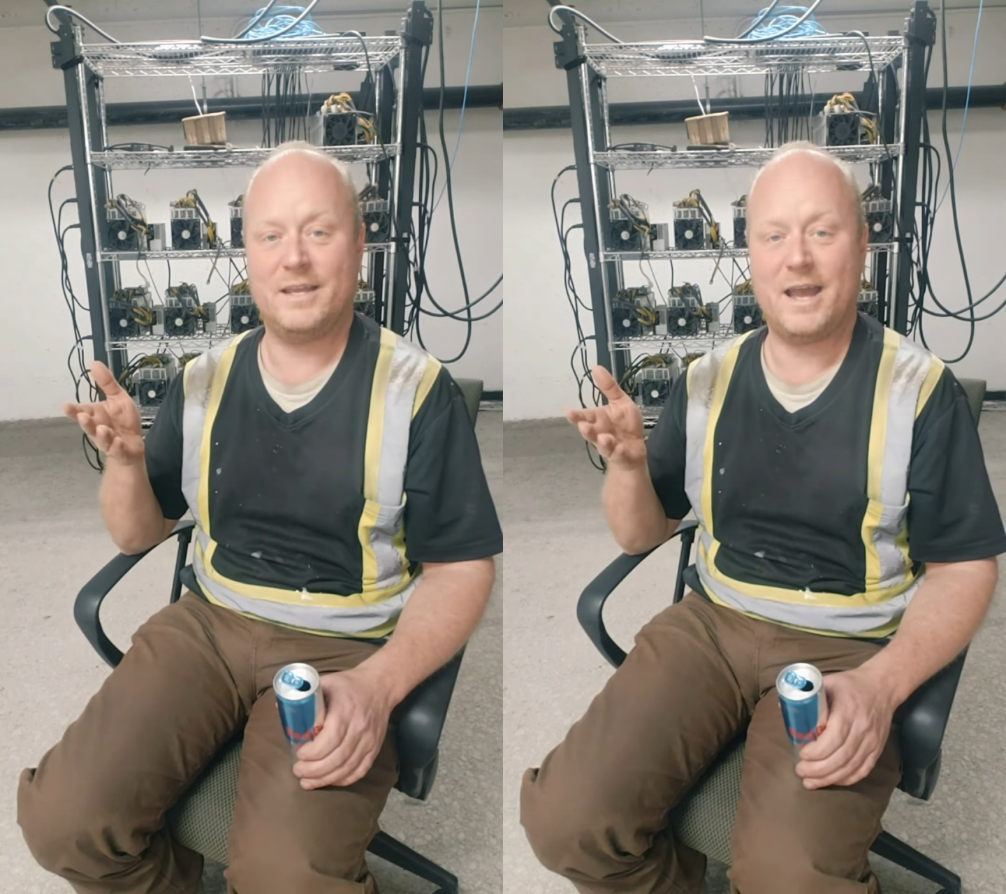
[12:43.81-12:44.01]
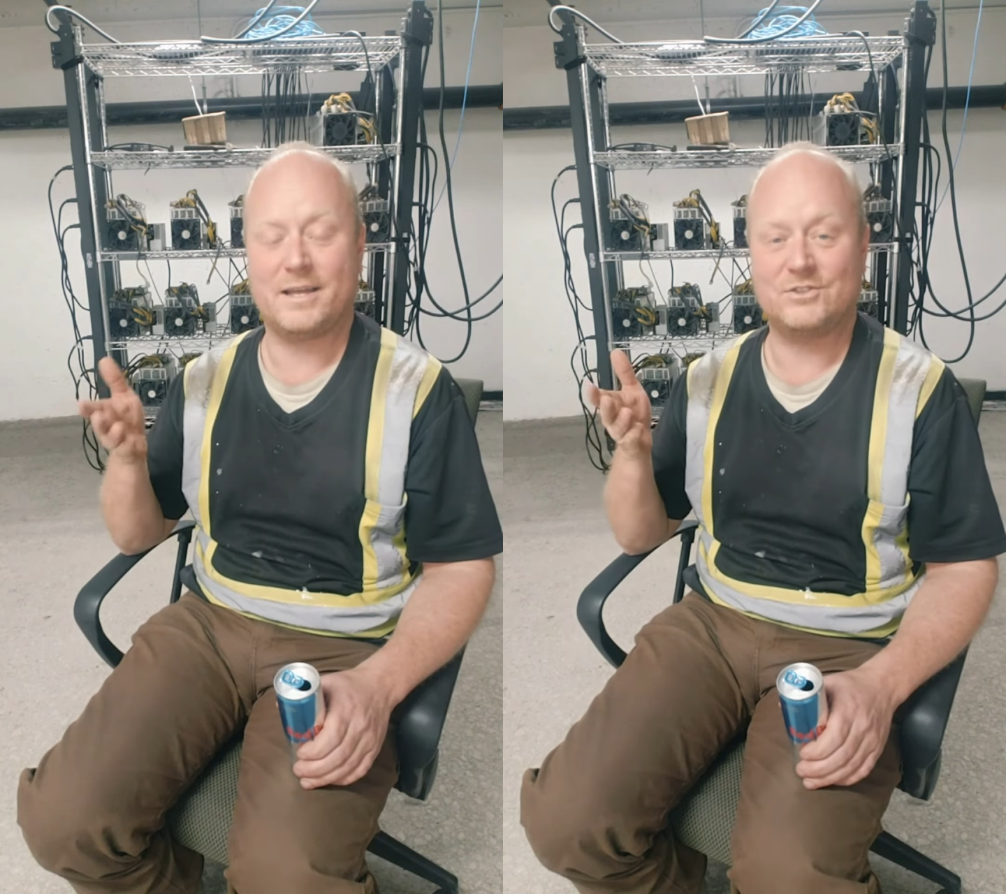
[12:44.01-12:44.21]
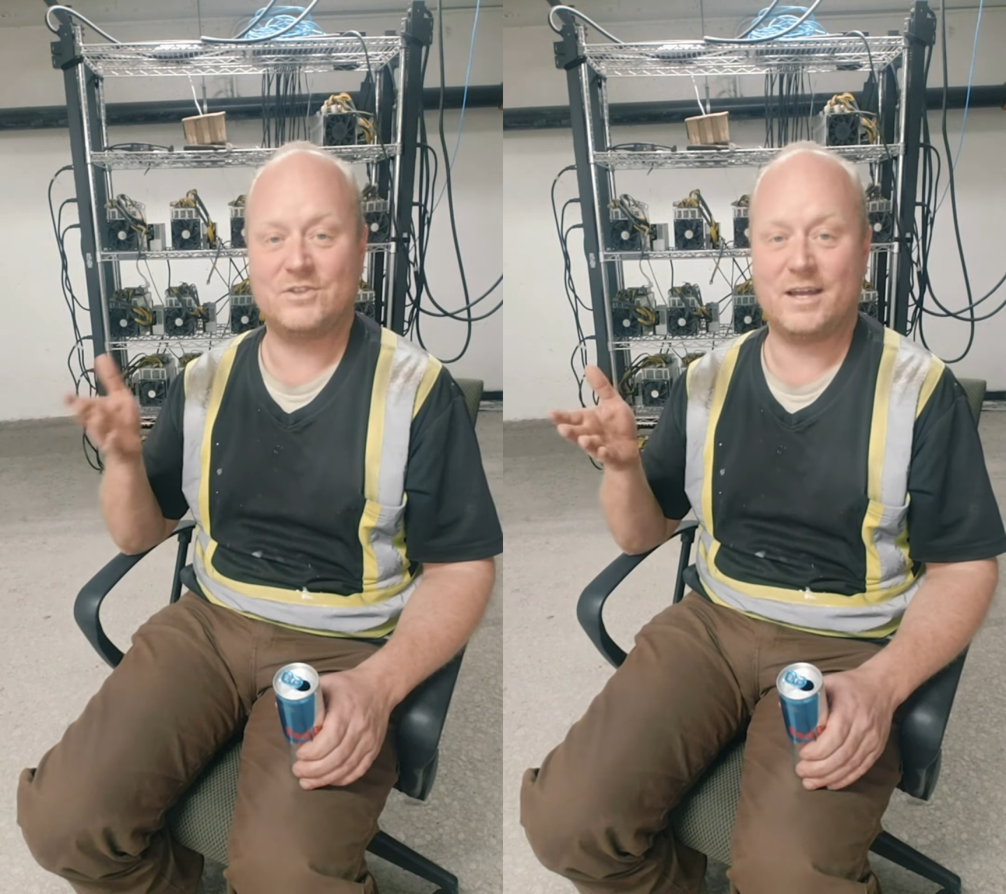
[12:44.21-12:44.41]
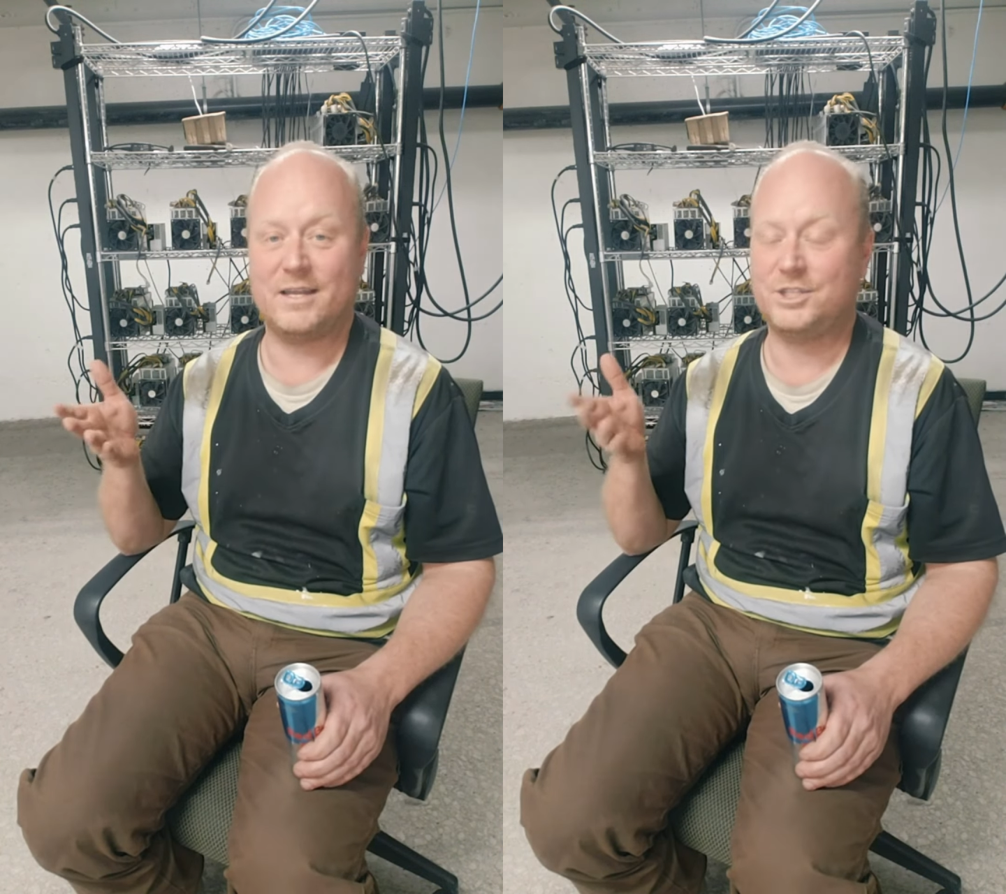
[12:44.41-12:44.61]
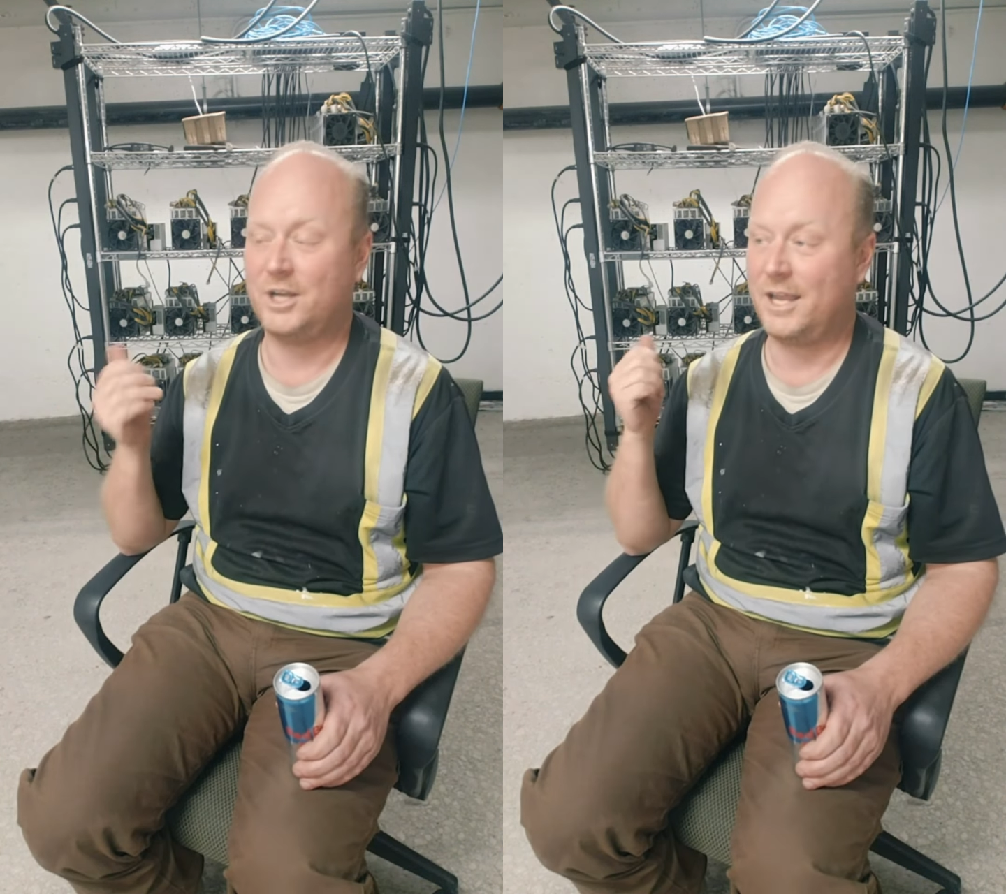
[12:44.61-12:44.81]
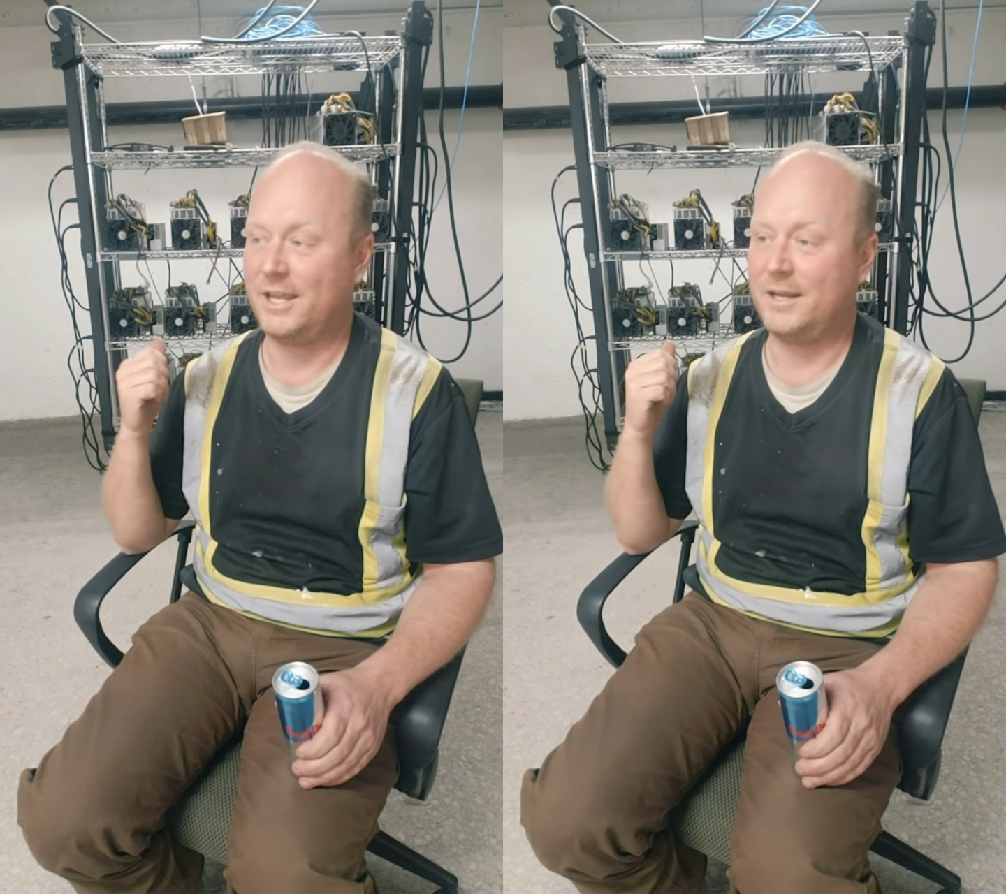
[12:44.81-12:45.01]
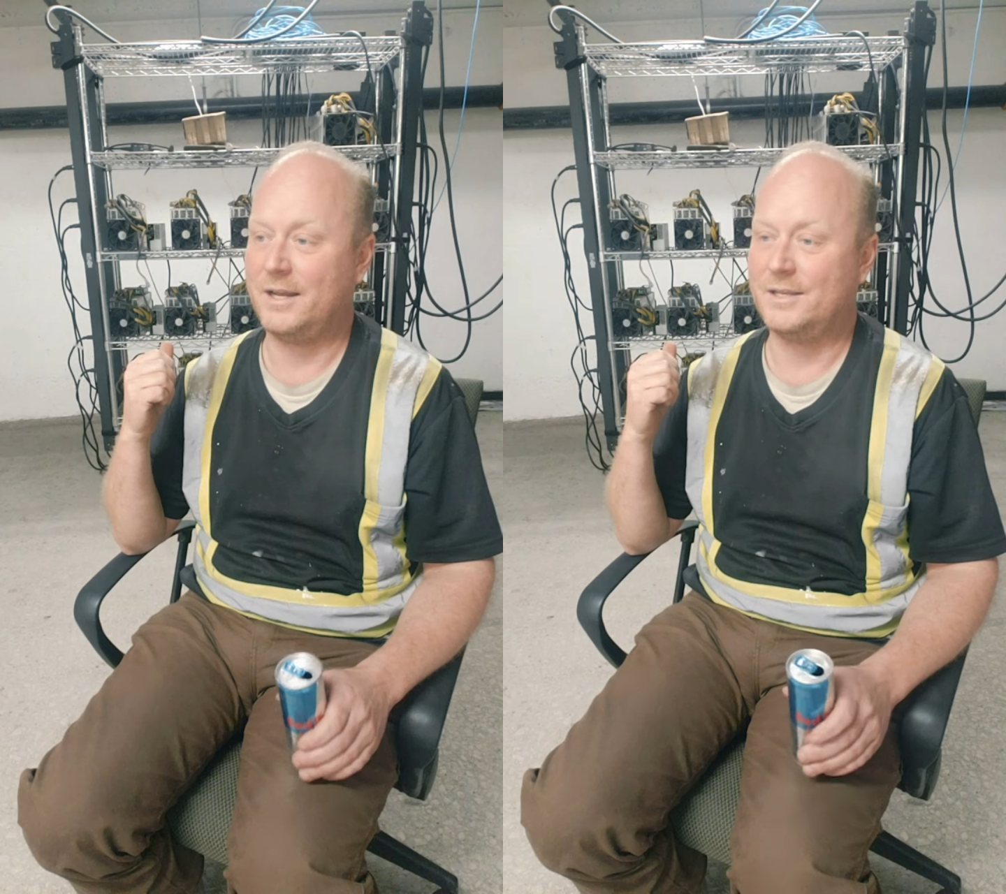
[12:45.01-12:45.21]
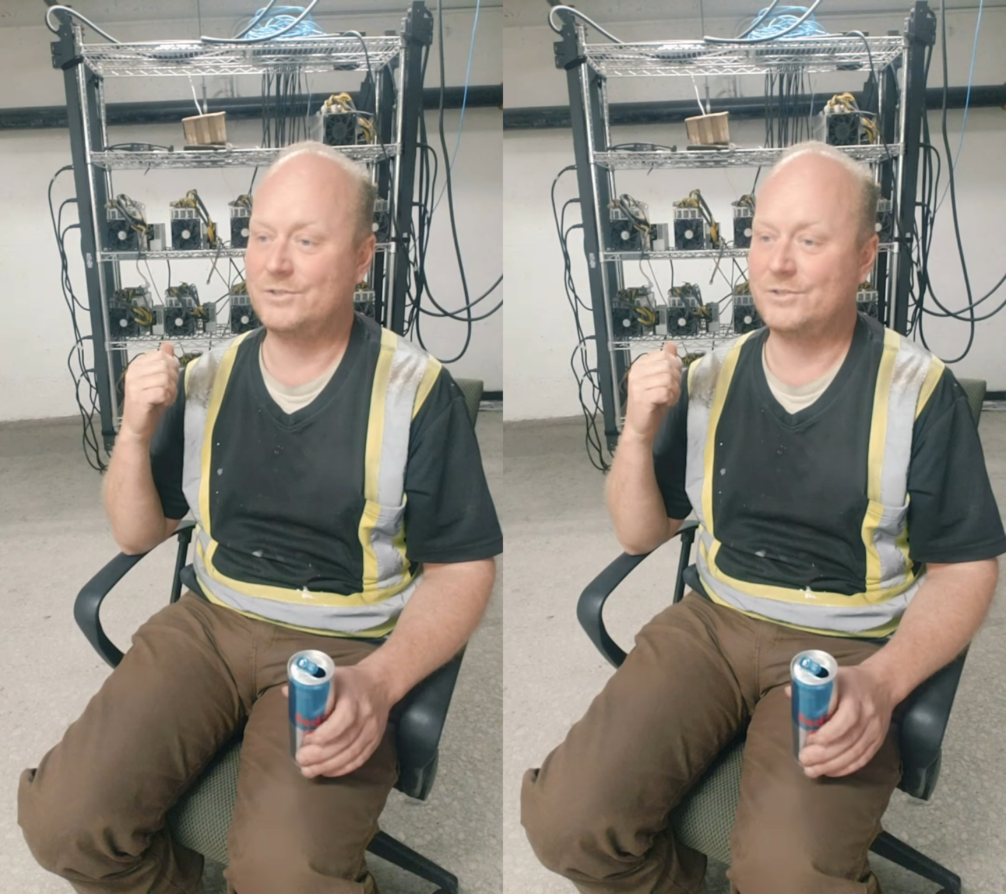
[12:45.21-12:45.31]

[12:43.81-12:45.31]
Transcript: XDAI chain.